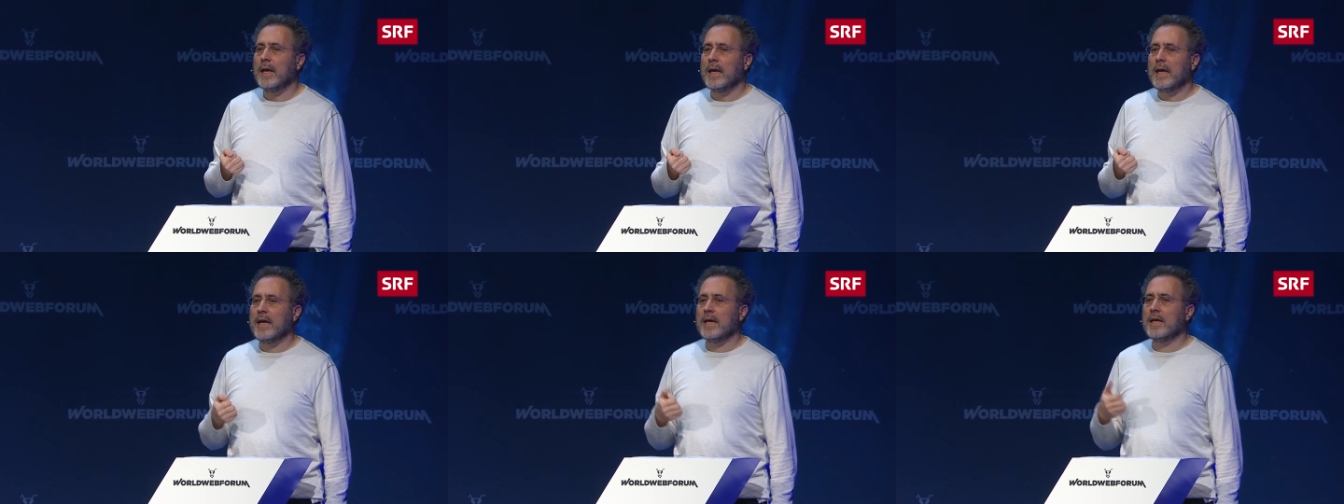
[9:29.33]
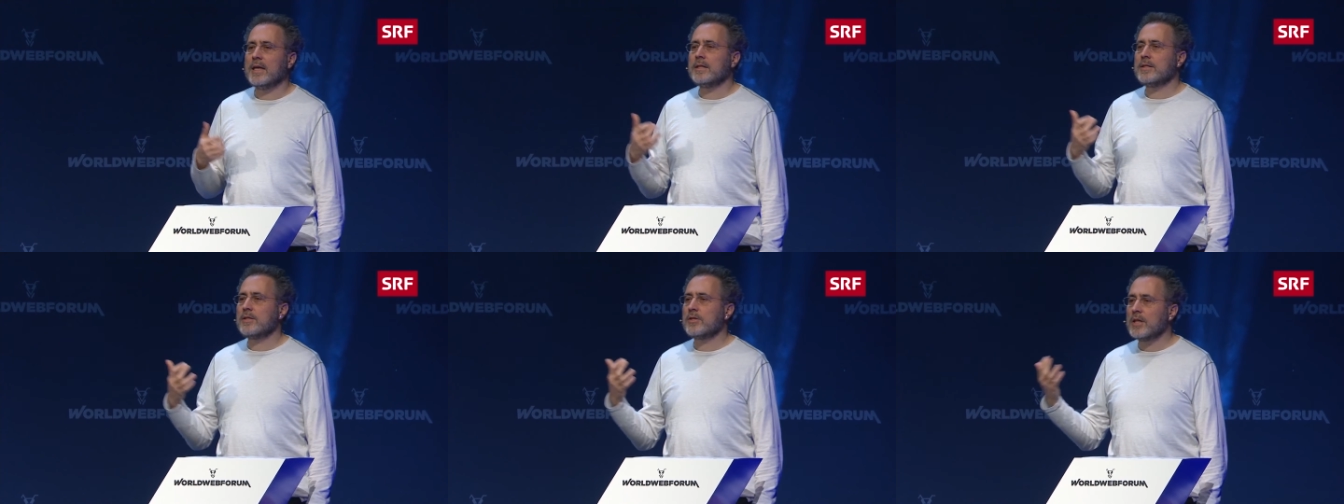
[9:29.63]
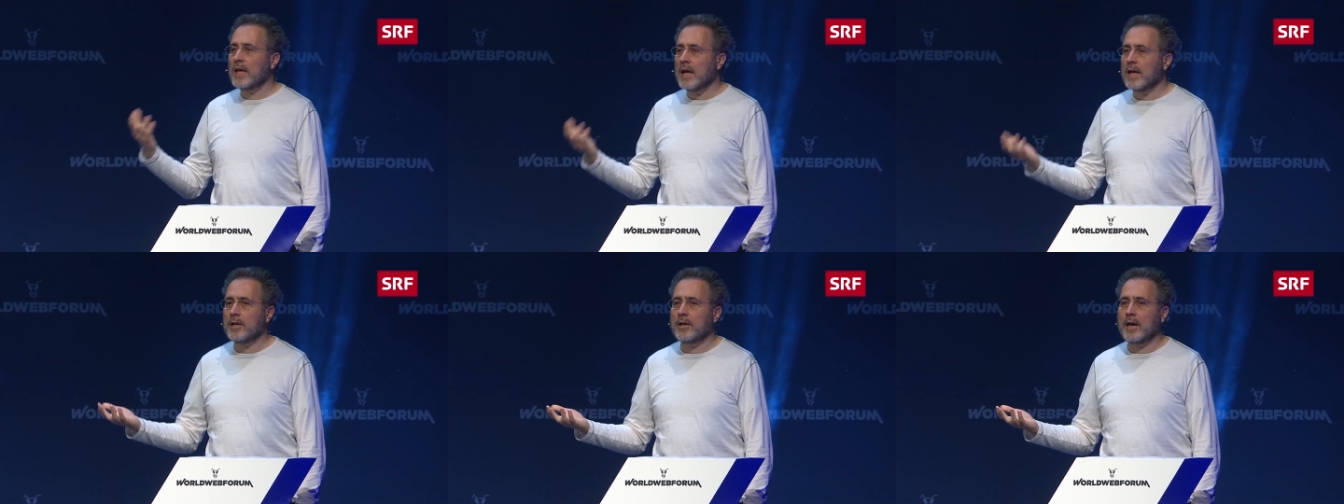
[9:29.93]
And
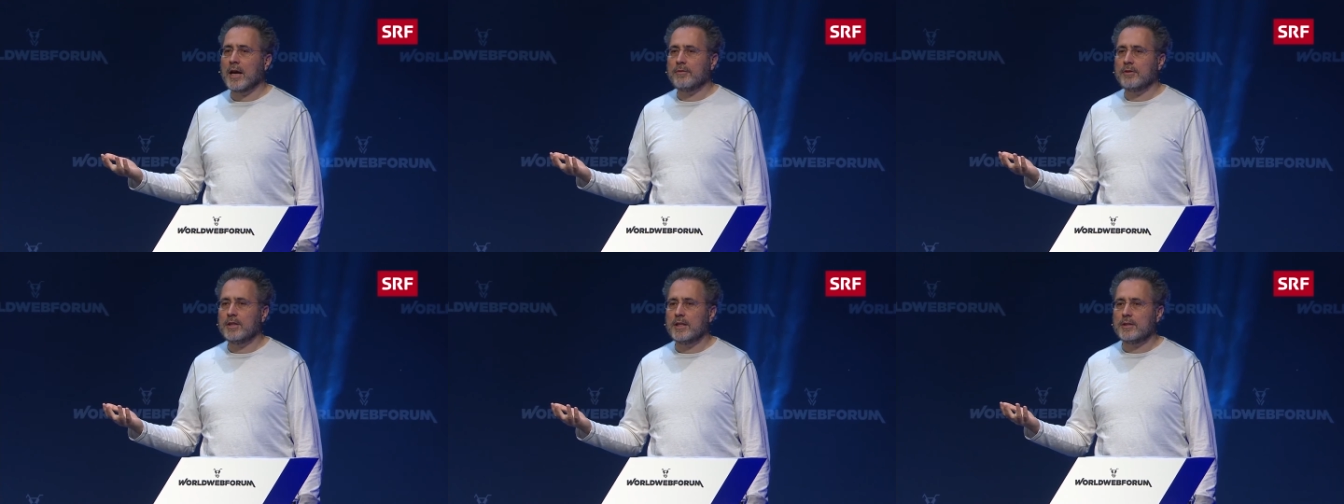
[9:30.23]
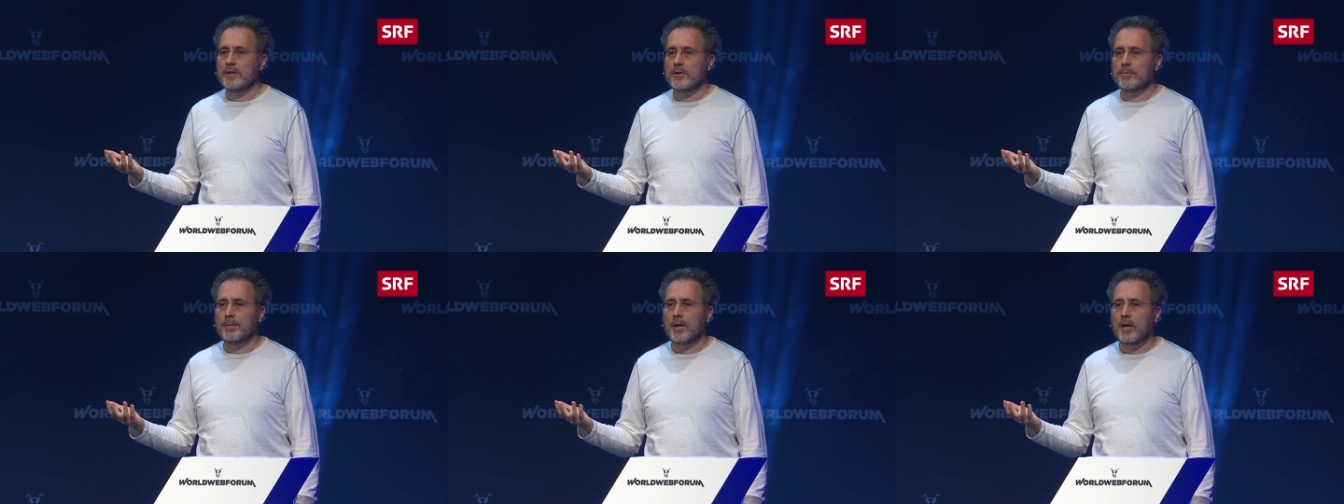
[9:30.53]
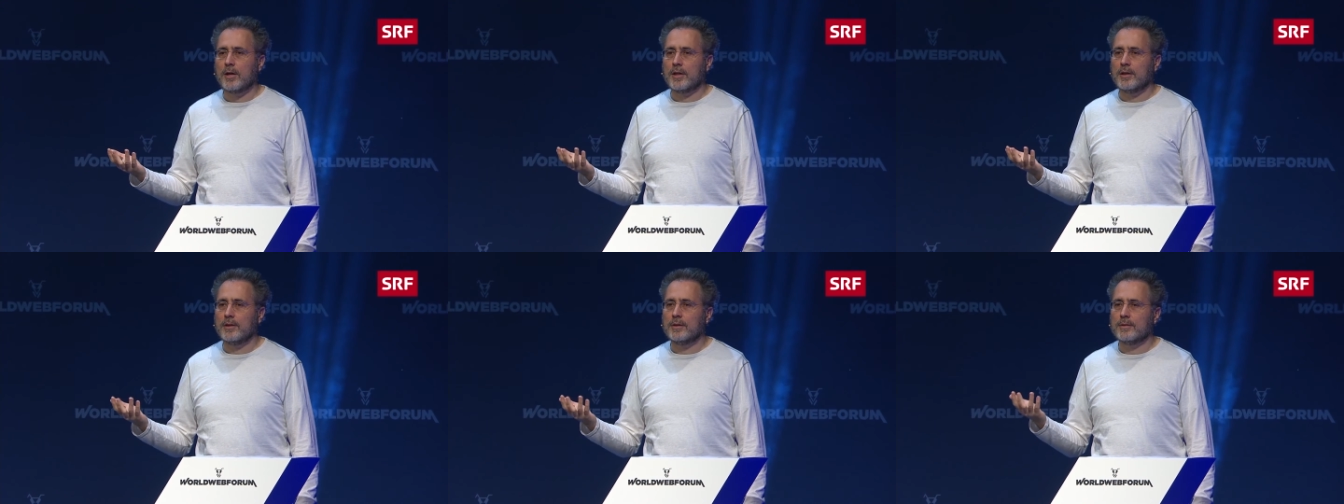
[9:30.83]
today you have it in your
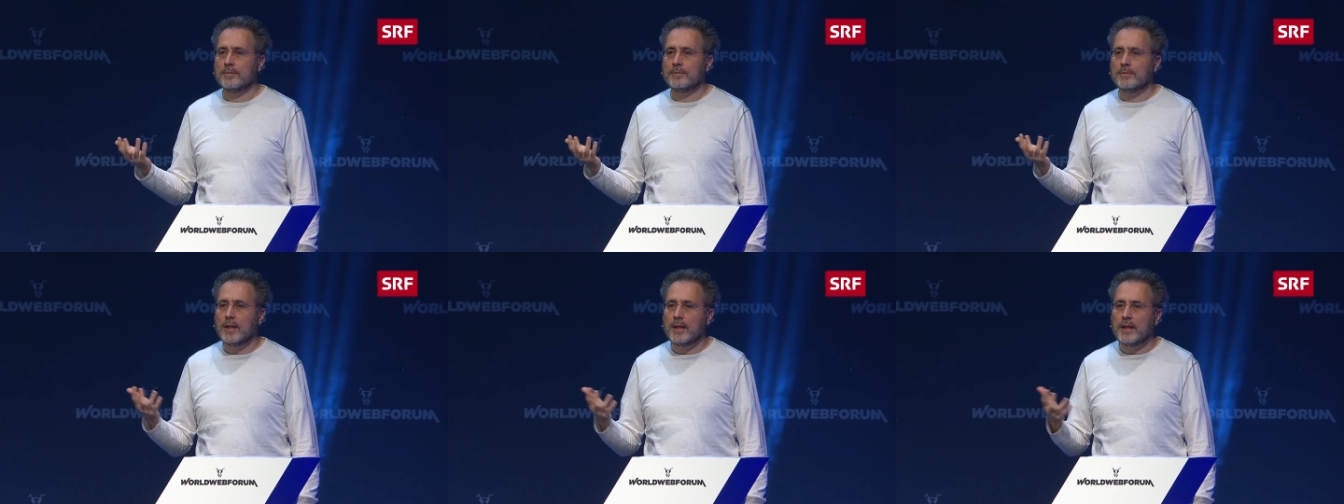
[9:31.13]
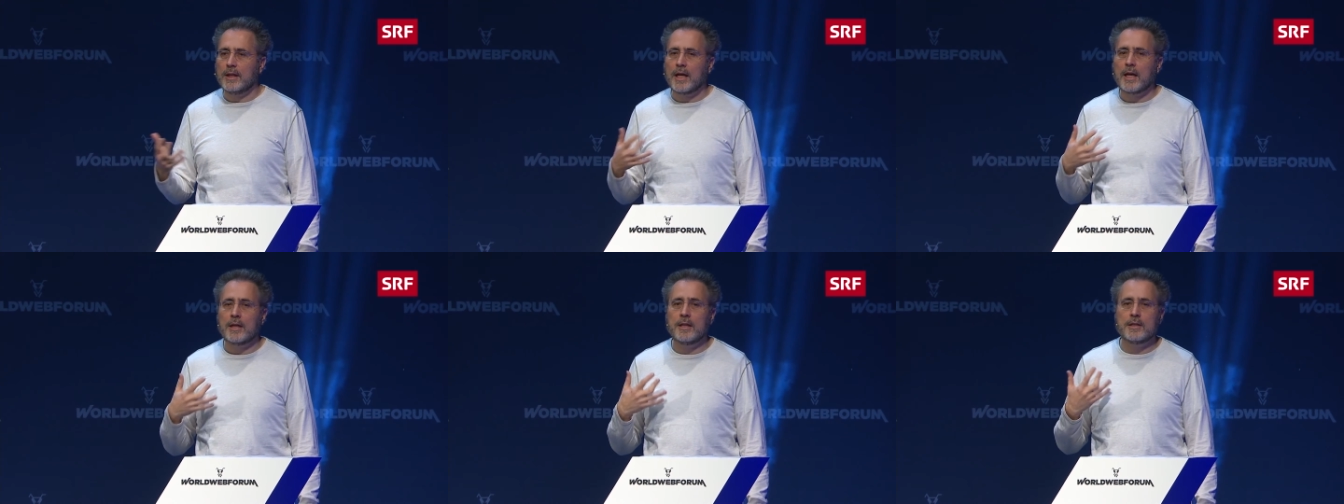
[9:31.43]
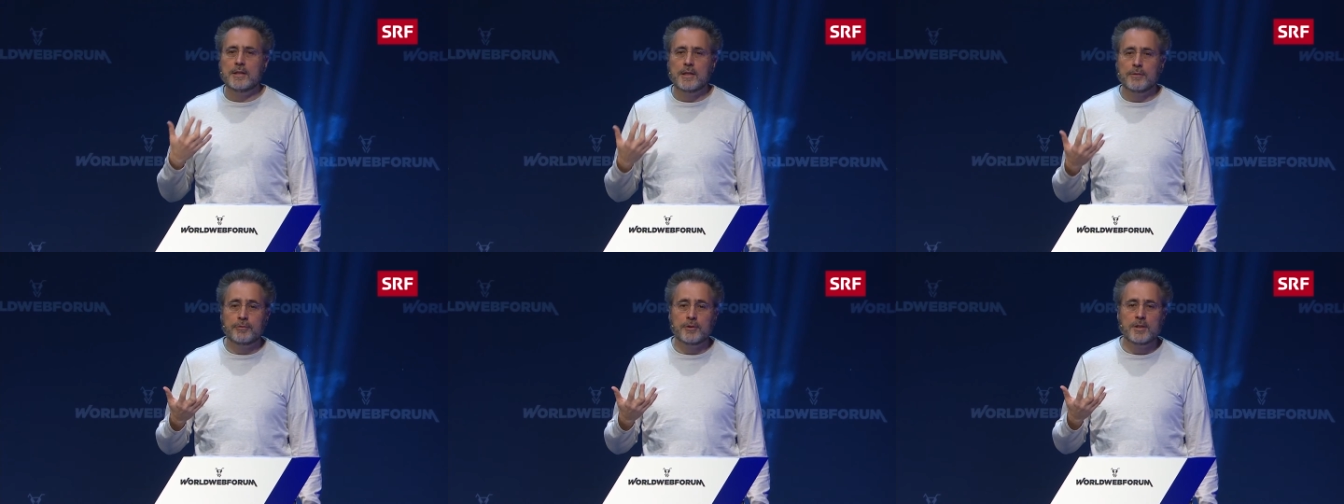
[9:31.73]
pocket. And again,
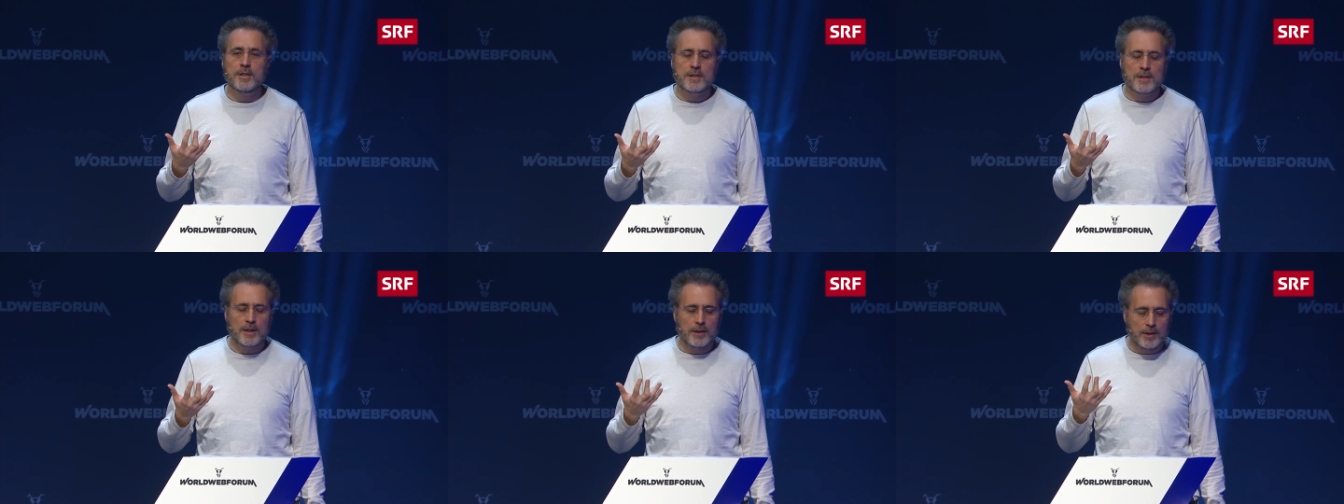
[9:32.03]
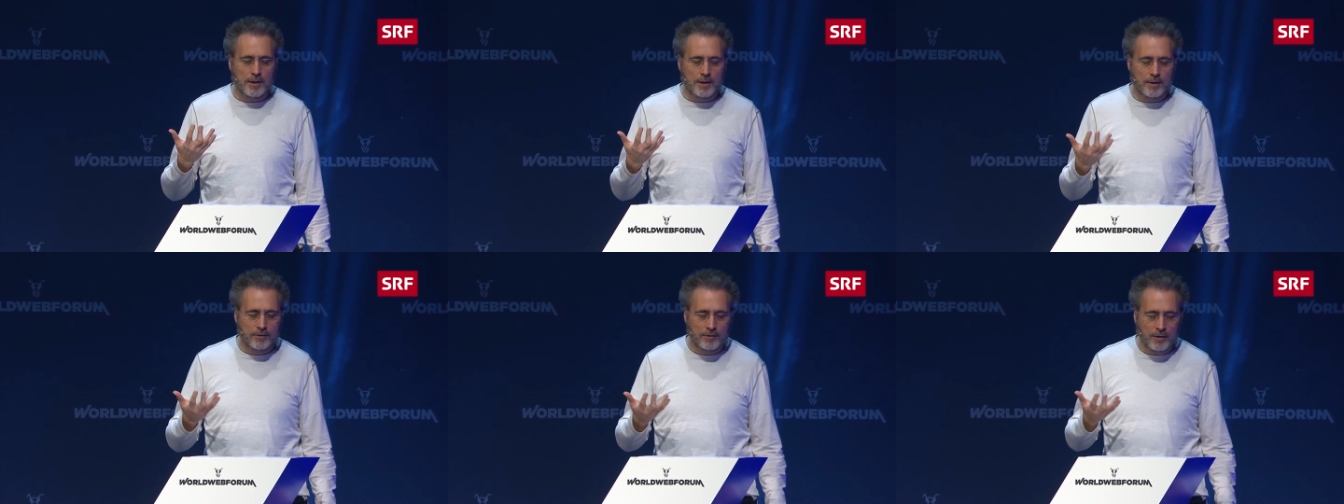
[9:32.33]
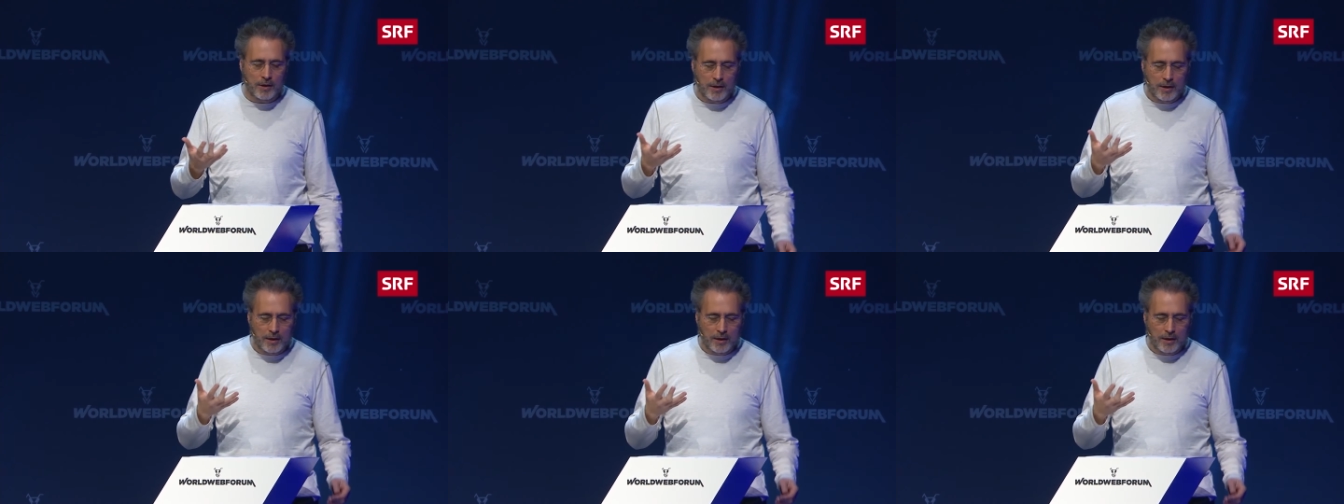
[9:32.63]
the difference is